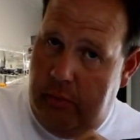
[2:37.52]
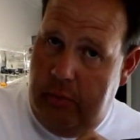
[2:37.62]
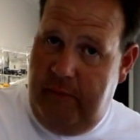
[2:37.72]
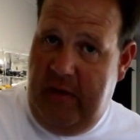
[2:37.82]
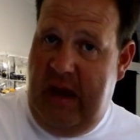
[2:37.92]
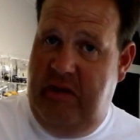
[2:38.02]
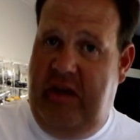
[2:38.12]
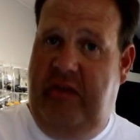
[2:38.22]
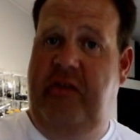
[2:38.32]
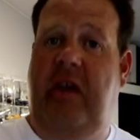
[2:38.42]
the
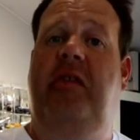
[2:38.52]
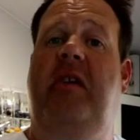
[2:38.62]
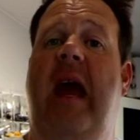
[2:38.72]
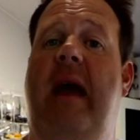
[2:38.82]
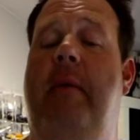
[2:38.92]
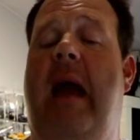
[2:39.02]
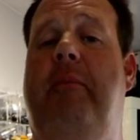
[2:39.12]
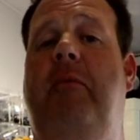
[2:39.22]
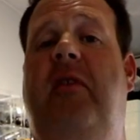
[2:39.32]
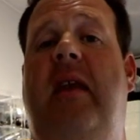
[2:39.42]
VHS just yet, we
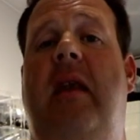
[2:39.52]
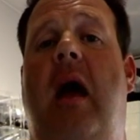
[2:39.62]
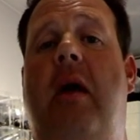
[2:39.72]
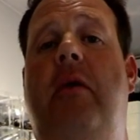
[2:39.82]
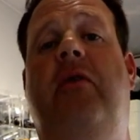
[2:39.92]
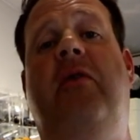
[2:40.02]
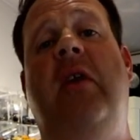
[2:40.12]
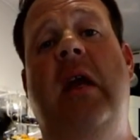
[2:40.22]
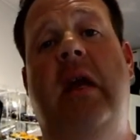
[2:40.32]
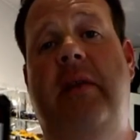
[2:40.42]
haven't seen those.
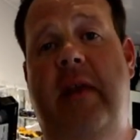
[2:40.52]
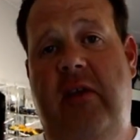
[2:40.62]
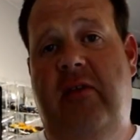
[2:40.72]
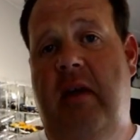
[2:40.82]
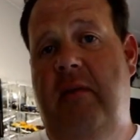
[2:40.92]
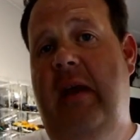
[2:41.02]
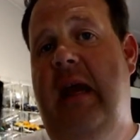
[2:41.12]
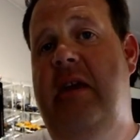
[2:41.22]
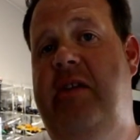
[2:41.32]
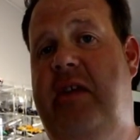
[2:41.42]
These little
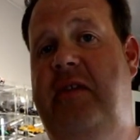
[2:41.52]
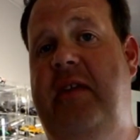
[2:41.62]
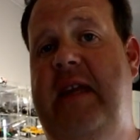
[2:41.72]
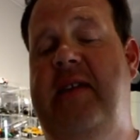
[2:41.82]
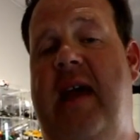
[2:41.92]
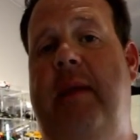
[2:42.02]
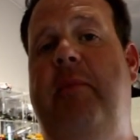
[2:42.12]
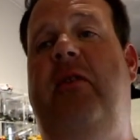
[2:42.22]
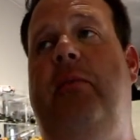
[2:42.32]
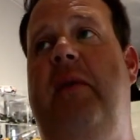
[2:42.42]
VHS-c
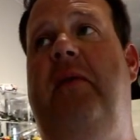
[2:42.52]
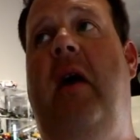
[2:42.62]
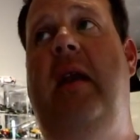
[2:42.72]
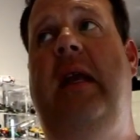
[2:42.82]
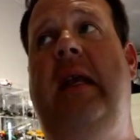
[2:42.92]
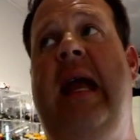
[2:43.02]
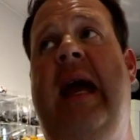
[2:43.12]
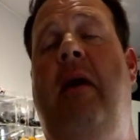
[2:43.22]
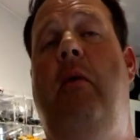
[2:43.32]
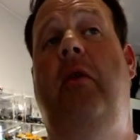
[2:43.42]
tapes. We're finding
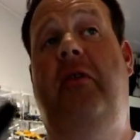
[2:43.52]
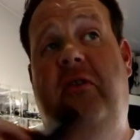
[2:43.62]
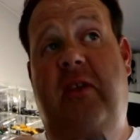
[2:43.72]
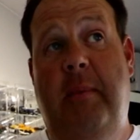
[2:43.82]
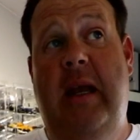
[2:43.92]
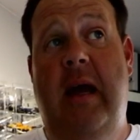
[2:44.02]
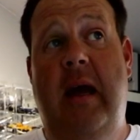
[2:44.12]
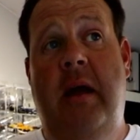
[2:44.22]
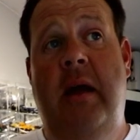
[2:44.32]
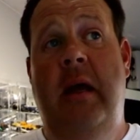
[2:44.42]
now
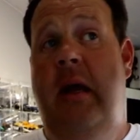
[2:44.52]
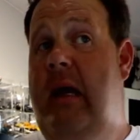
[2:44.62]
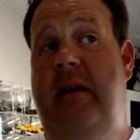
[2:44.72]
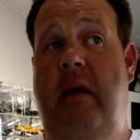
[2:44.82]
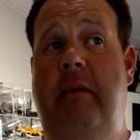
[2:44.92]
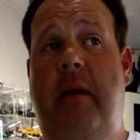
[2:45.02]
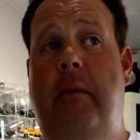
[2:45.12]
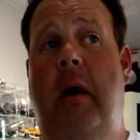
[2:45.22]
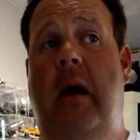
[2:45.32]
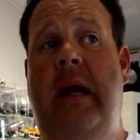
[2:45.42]
similar, I don't know
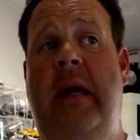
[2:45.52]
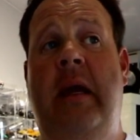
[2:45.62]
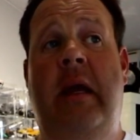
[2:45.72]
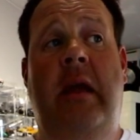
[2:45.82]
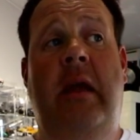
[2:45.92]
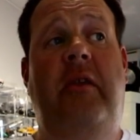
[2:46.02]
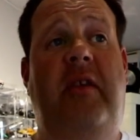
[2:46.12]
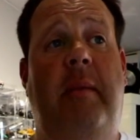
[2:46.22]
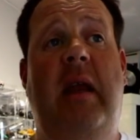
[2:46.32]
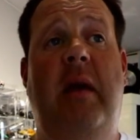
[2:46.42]
why,
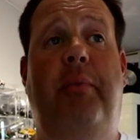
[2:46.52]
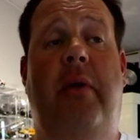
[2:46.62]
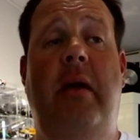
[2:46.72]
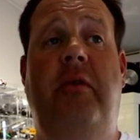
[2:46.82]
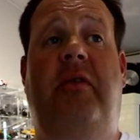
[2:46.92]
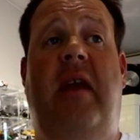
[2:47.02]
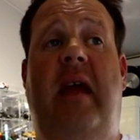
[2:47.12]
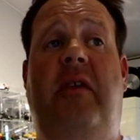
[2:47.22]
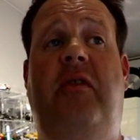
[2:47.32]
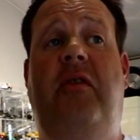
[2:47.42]
similar
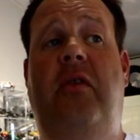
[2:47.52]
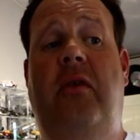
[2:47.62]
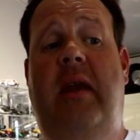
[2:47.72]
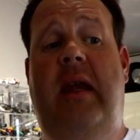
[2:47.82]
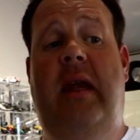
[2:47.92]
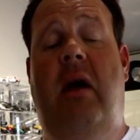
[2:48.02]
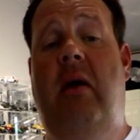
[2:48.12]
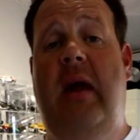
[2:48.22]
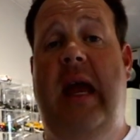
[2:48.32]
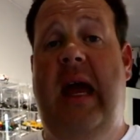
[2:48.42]
process to the
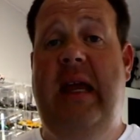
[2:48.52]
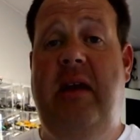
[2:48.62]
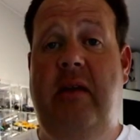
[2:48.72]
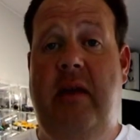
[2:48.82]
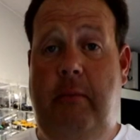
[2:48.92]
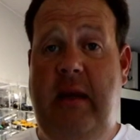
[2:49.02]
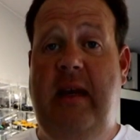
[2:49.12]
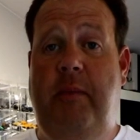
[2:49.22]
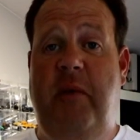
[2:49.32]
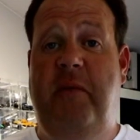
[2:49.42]
high 8 that we
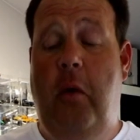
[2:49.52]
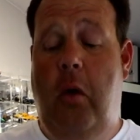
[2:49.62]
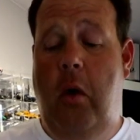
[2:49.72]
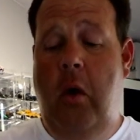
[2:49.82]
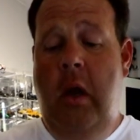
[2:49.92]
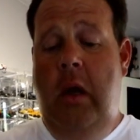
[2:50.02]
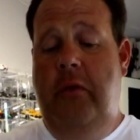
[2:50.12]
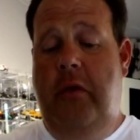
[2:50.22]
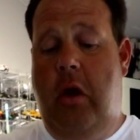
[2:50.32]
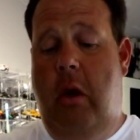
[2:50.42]
did before.
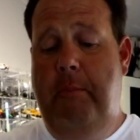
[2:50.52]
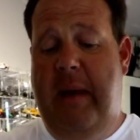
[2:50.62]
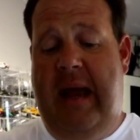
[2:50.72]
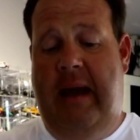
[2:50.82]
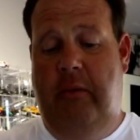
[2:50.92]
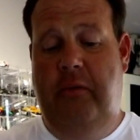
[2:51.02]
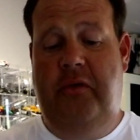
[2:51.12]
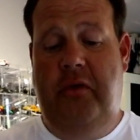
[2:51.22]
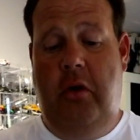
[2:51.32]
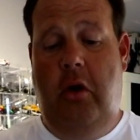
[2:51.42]
The compound
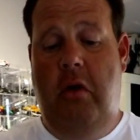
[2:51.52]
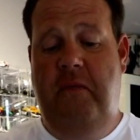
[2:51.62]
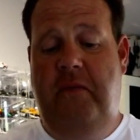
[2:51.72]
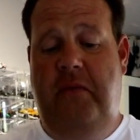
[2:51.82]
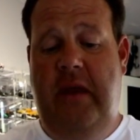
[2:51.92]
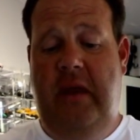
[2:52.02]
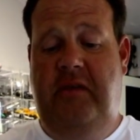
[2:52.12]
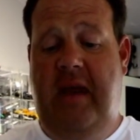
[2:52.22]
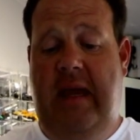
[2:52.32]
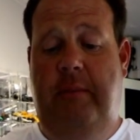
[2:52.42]
of the
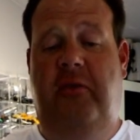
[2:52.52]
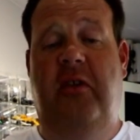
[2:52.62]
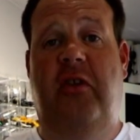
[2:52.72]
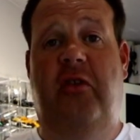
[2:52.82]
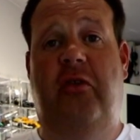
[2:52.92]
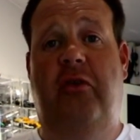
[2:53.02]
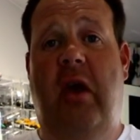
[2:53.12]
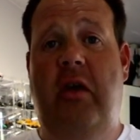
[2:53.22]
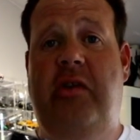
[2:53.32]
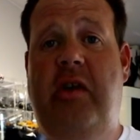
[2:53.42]
tape, so the
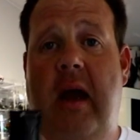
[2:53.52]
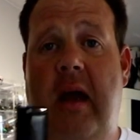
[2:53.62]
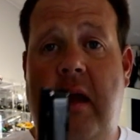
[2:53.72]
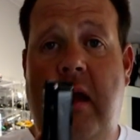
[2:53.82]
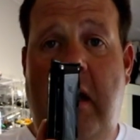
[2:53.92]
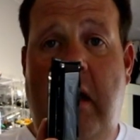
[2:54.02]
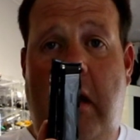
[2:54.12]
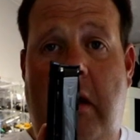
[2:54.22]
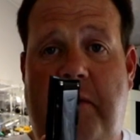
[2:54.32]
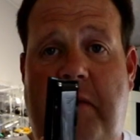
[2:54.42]
structure
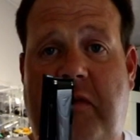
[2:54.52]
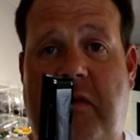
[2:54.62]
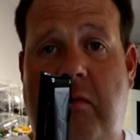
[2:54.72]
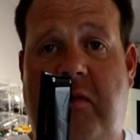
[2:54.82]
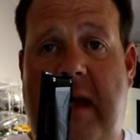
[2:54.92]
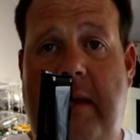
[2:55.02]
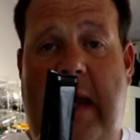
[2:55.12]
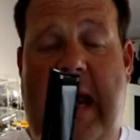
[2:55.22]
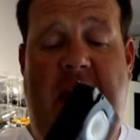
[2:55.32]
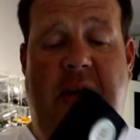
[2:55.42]
of the physical tape. We
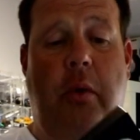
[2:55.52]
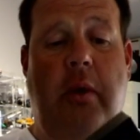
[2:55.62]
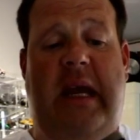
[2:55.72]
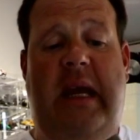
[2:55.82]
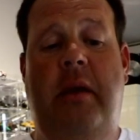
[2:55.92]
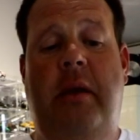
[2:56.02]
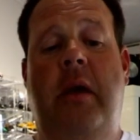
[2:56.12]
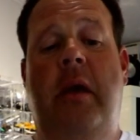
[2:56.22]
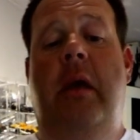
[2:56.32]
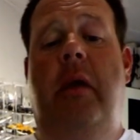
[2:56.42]
had one in
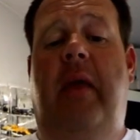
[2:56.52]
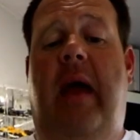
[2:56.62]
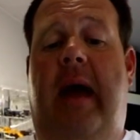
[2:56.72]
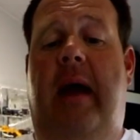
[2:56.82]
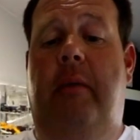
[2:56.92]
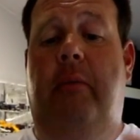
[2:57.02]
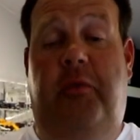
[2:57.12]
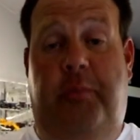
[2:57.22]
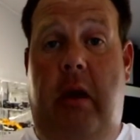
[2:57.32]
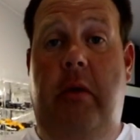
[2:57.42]
that was
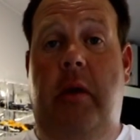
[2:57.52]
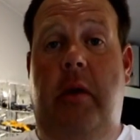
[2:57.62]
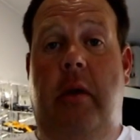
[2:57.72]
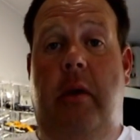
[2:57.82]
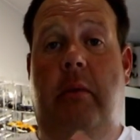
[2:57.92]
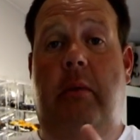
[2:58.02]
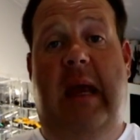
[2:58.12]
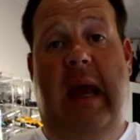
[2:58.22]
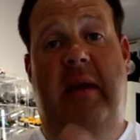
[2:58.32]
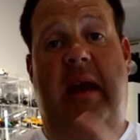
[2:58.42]
broken. We
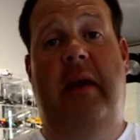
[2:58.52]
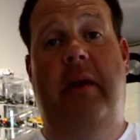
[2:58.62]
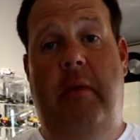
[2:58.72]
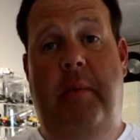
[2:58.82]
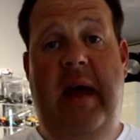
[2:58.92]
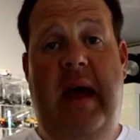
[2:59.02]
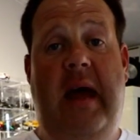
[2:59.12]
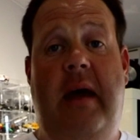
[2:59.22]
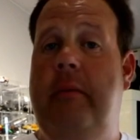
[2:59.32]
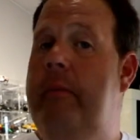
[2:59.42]
carried out the repair.